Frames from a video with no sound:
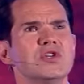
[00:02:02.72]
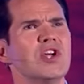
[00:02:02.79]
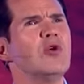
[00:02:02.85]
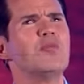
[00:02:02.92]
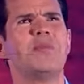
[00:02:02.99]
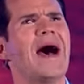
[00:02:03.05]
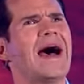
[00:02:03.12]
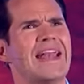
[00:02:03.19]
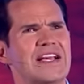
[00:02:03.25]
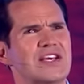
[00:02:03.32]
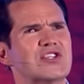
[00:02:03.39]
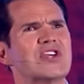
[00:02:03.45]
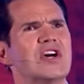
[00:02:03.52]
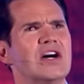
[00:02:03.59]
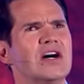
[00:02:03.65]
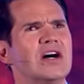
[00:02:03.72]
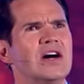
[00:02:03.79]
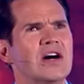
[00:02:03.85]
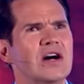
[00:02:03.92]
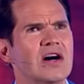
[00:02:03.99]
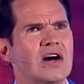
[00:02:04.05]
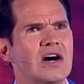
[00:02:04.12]
Don't panic, sir.
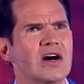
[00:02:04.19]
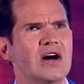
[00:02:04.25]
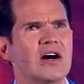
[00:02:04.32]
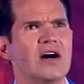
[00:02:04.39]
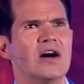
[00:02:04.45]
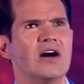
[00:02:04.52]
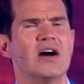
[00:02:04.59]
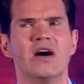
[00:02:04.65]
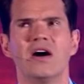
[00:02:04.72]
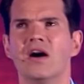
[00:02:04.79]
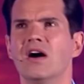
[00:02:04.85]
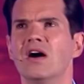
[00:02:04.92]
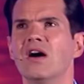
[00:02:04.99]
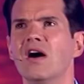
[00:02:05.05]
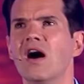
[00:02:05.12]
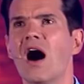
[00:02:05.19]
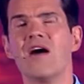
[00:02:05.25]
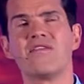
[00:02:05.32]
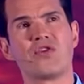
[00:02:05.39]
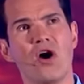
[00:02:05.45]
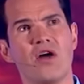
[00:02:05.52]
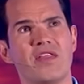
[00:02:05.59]

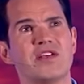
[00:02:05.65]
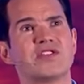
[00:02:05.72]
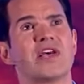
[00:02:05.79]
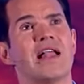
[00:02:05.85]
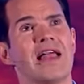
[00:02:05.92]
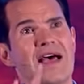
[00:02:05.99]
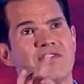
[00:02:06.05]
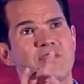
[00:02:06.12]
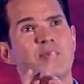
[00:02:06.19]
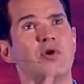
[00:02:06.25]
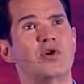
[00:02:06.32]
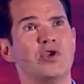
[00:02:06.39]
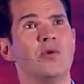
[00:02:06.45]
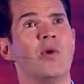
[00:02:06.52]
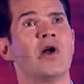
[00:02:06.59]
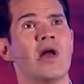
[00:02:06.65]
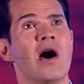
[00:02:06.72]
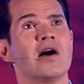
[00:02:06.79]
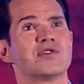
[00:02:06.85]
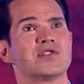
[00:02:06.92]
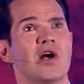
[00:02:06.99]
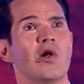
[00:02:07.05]
I've got this. I'll have to put you on
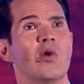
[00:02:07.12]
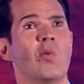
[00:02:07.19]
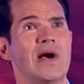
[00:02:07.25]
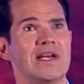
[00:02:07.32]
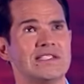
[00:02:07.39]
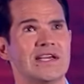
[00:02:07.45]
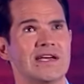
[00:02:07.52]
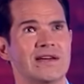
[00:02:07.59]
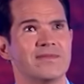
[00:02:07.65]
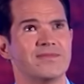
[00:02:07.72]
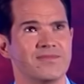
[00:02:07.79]
asshole waiting.